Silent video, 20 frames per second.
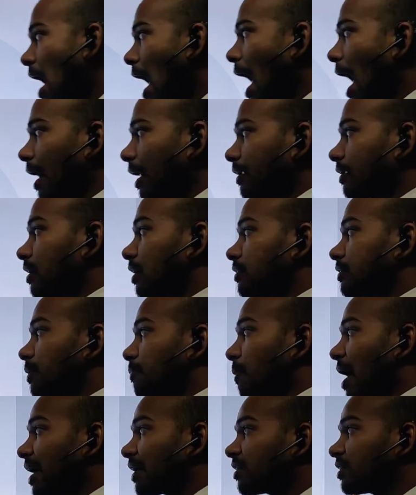And
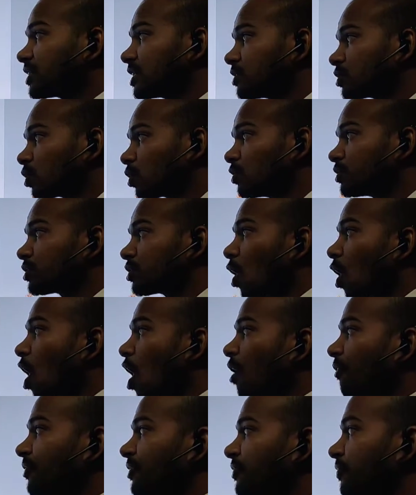the migration routes
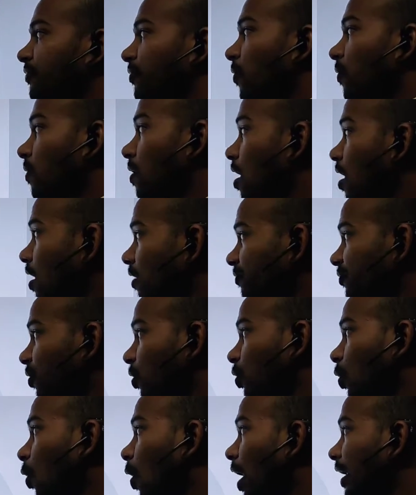often
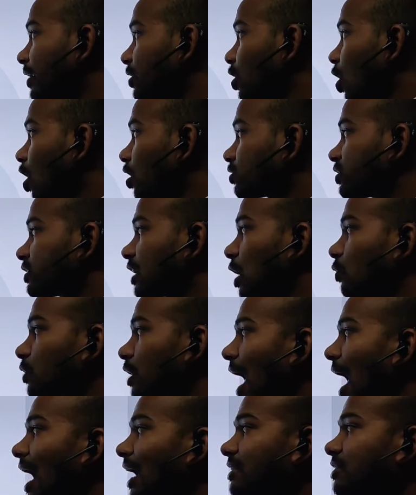follow a
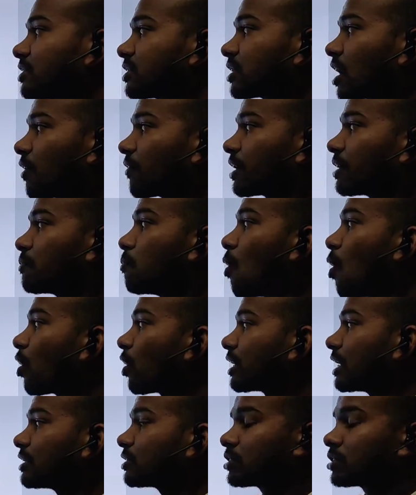north-south axis covering
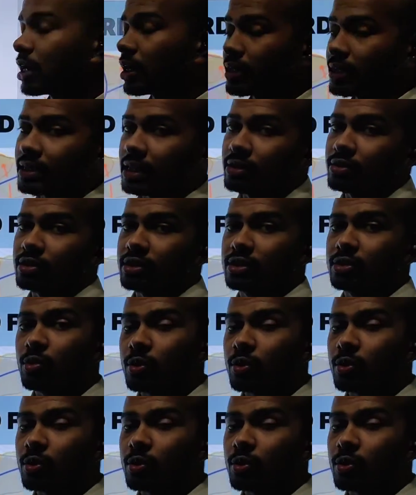more than 30 countries.